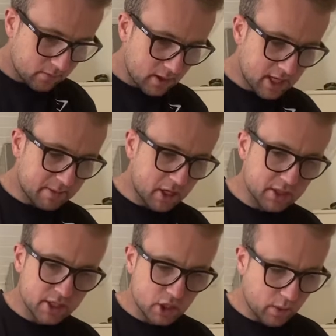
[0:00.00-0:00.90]
is, because
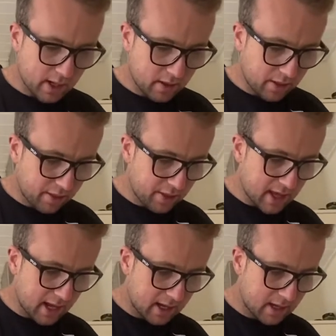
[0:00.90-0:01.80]
it's quite
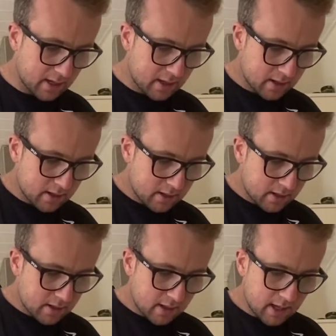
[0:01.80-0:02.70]
thick
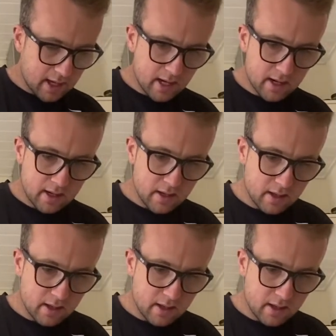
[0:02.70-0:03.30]
in